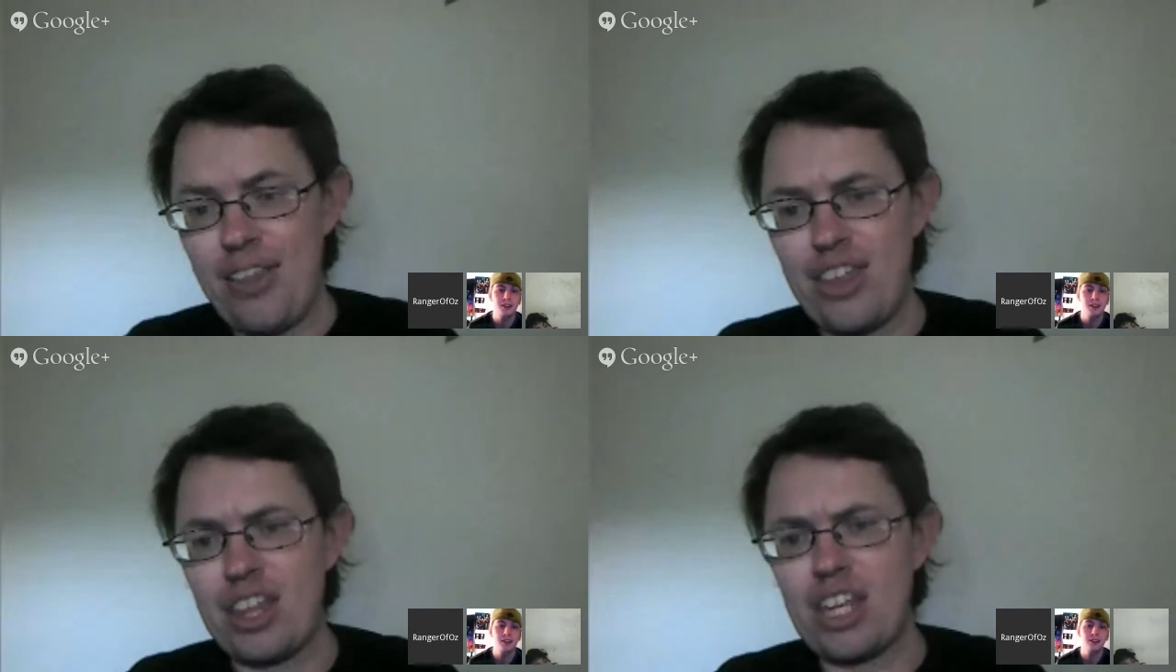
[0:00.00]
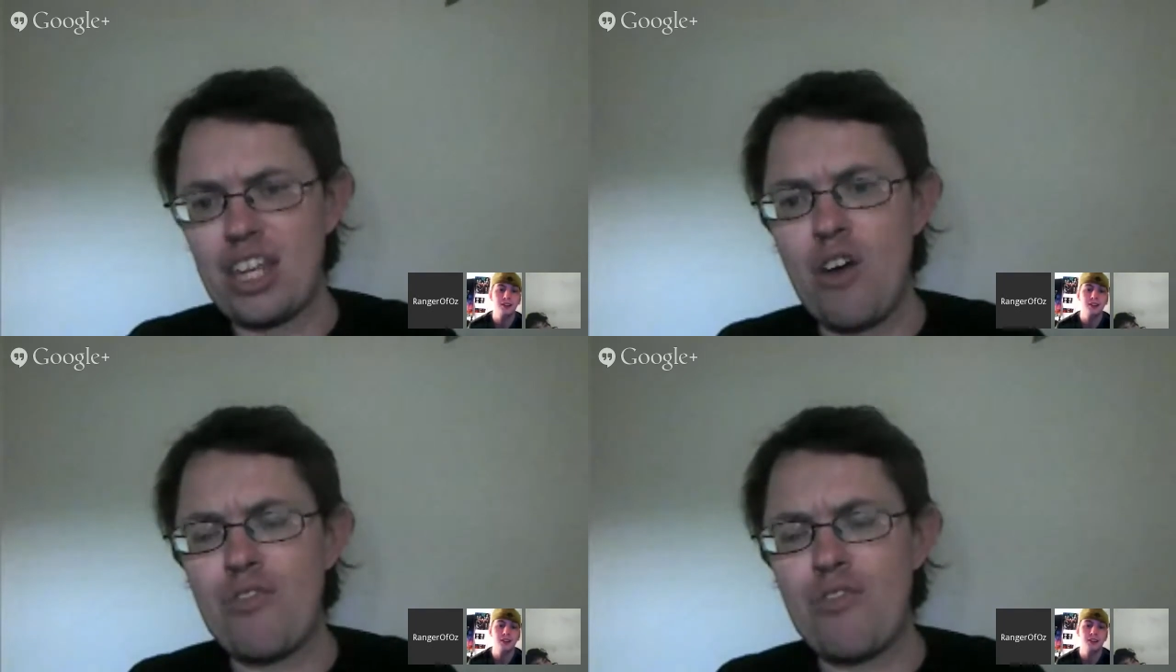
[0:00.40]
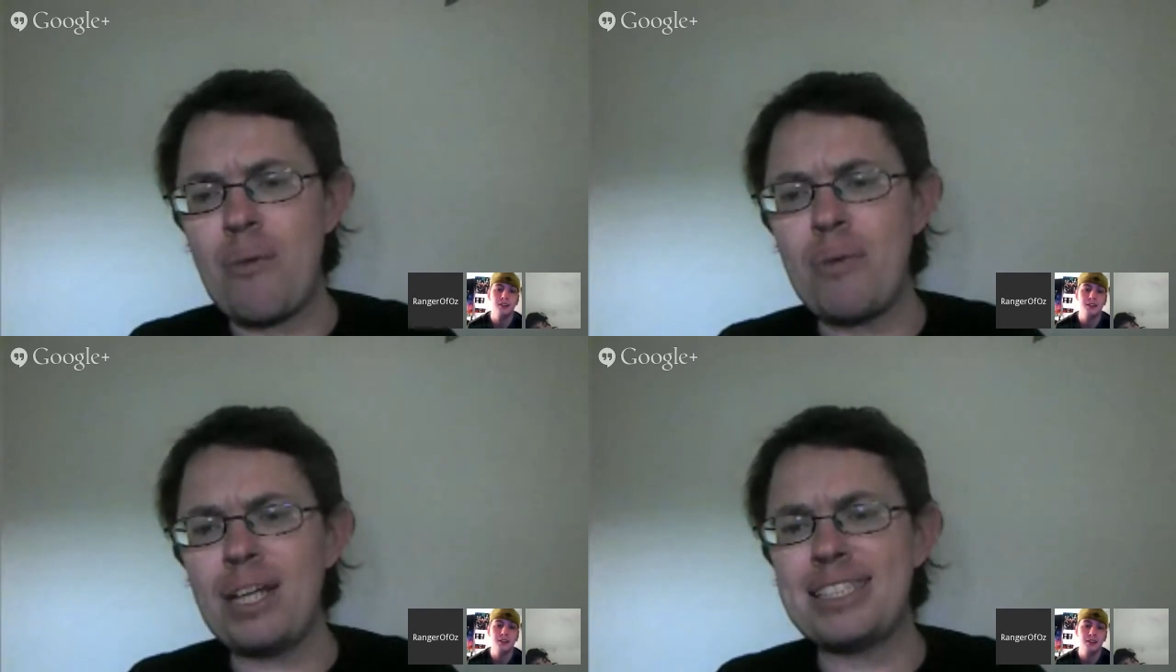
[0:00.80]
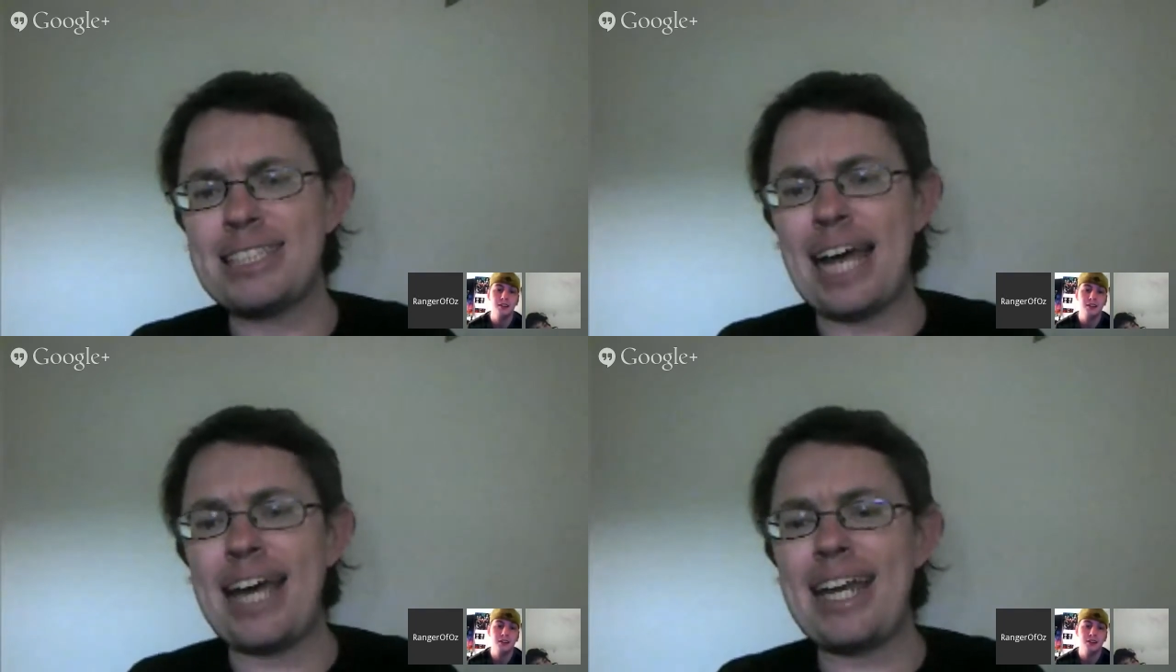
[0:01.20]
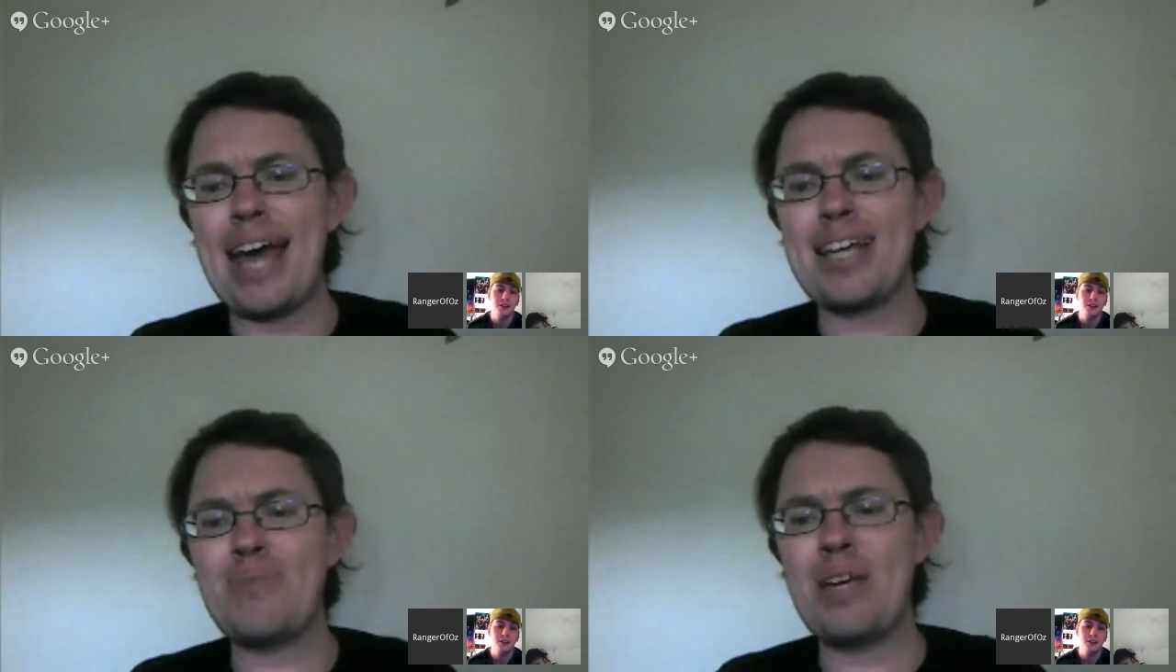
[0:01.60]
the November date
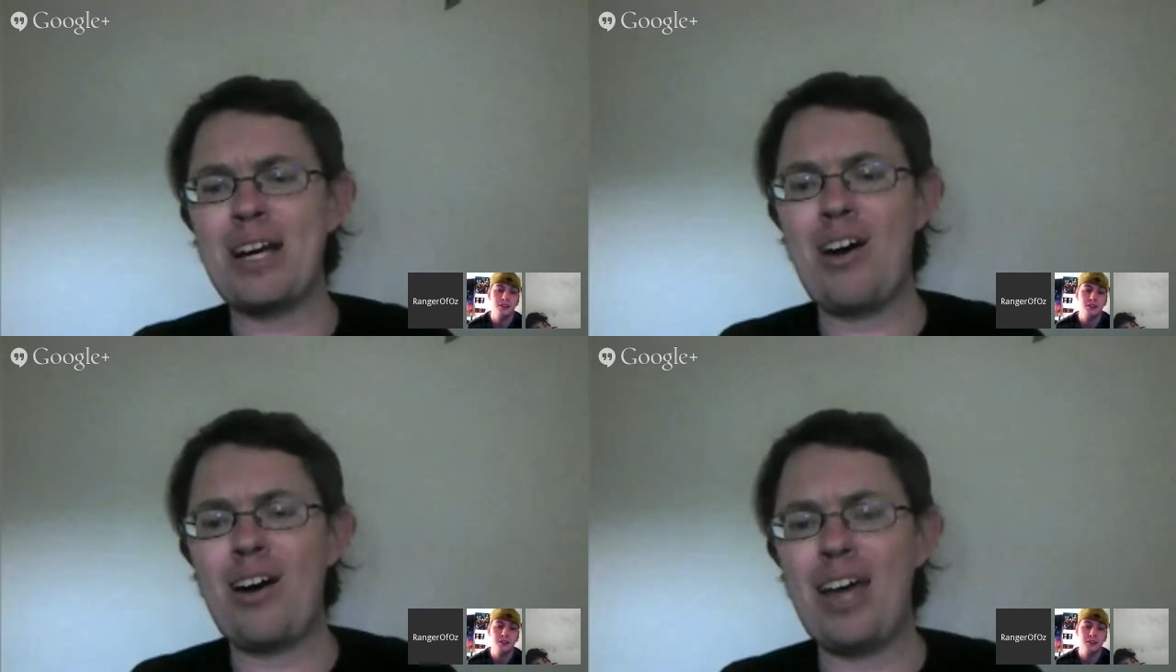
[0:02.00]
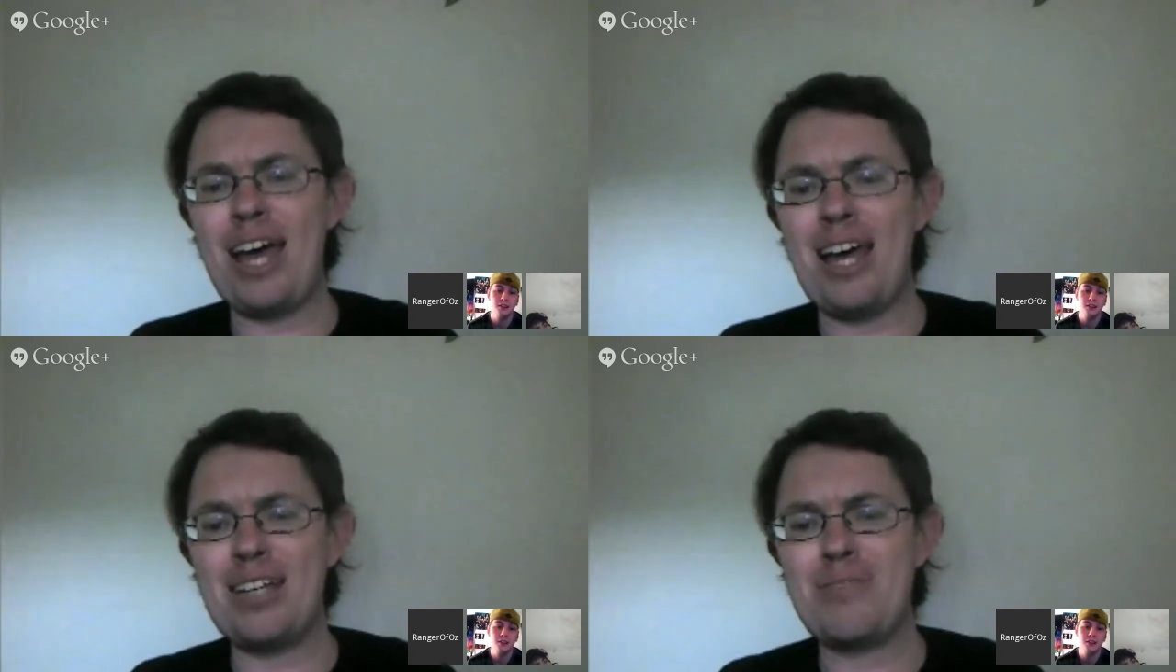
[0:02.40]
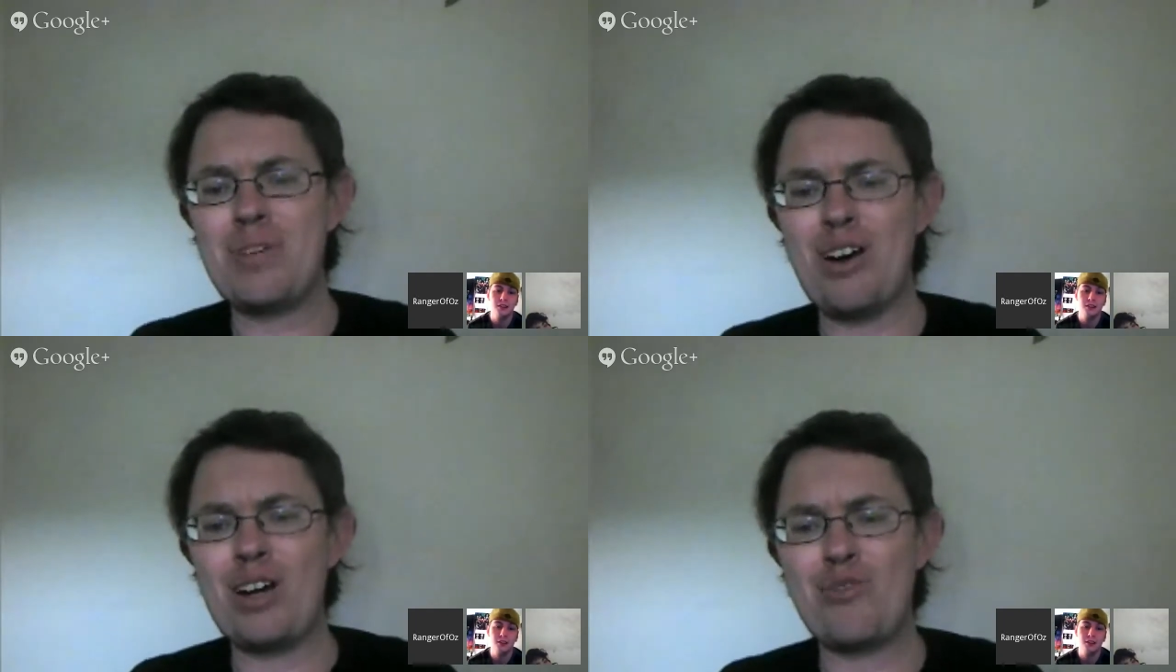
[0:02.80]
has me kind